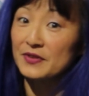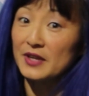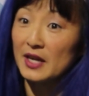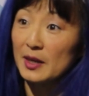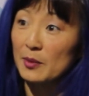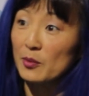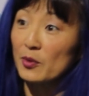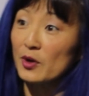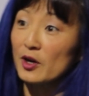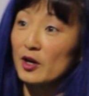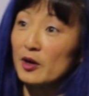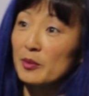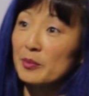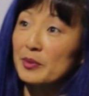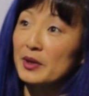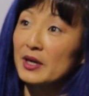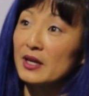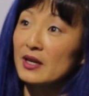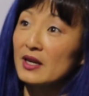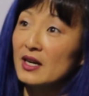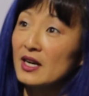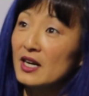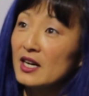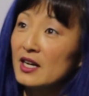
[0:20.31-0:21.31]
VMware,
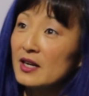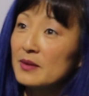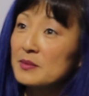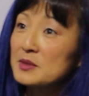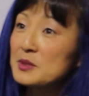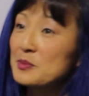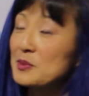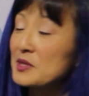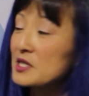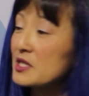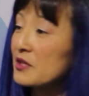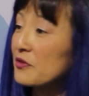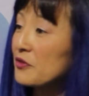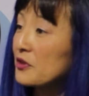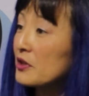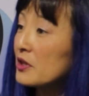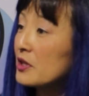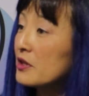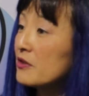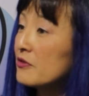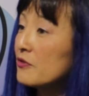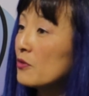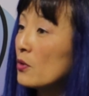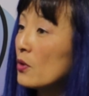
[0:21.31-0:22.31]
but
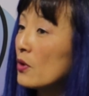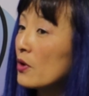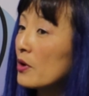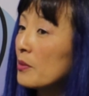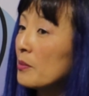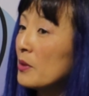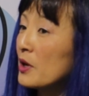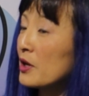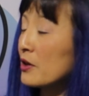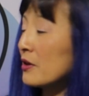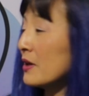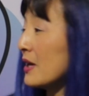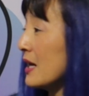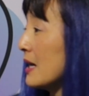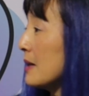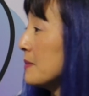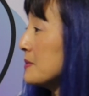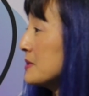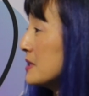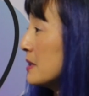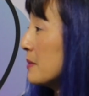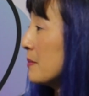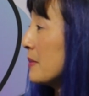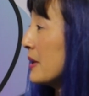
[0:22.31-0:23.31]
specifically for modern
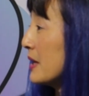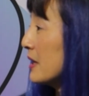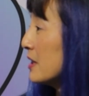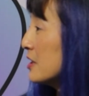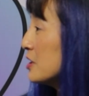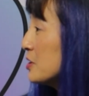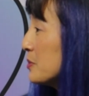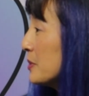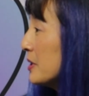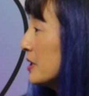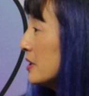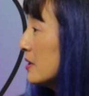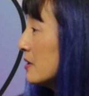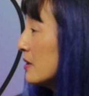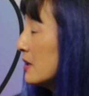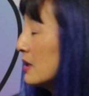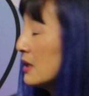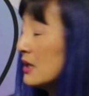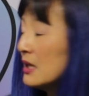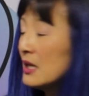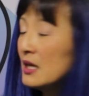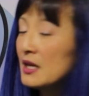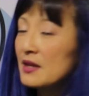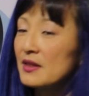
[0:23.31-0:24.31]
apps and management,
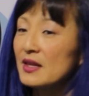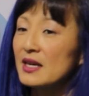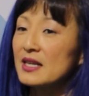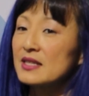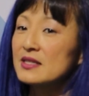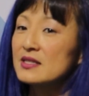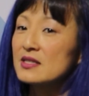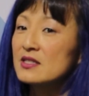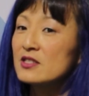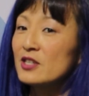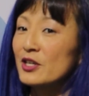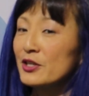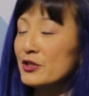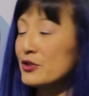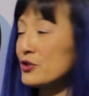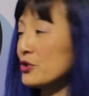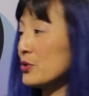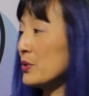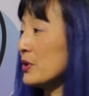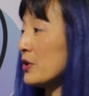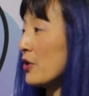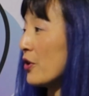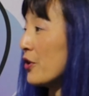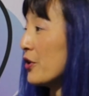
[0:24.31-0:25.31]
that's
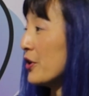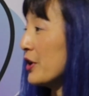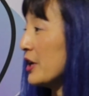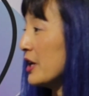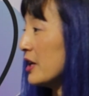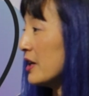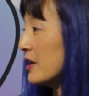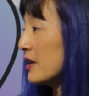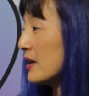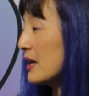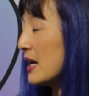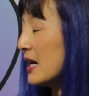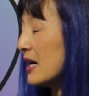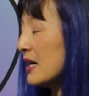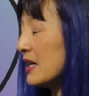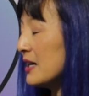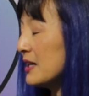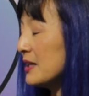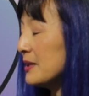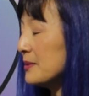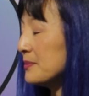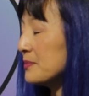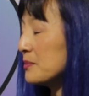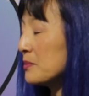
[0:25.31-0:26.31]
Tanzu and Aria
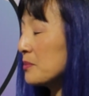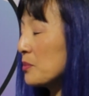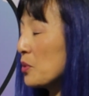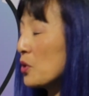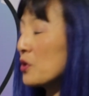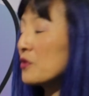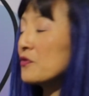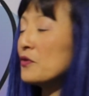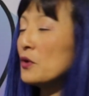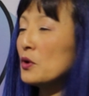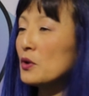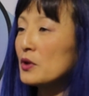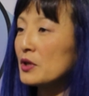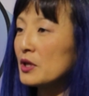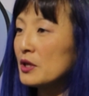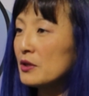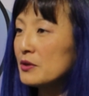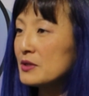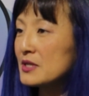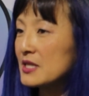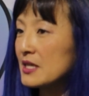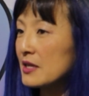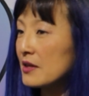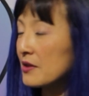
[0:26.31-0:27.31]

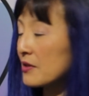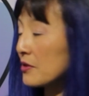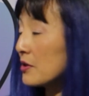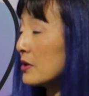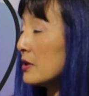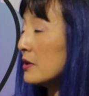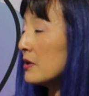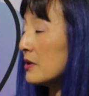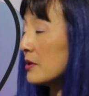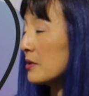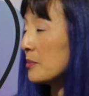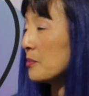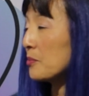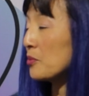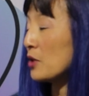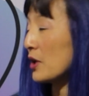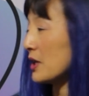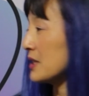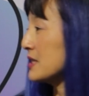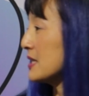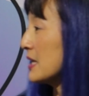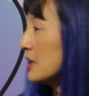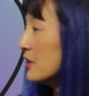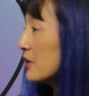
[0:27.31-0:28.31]
portfolios, that the
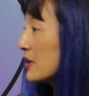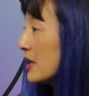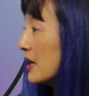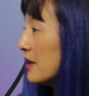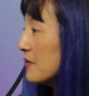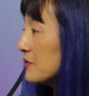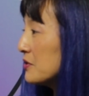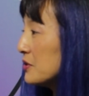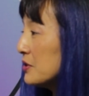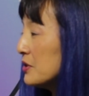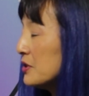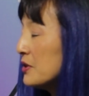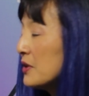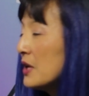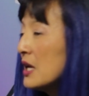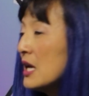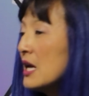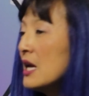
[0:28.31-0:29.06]
products I look after.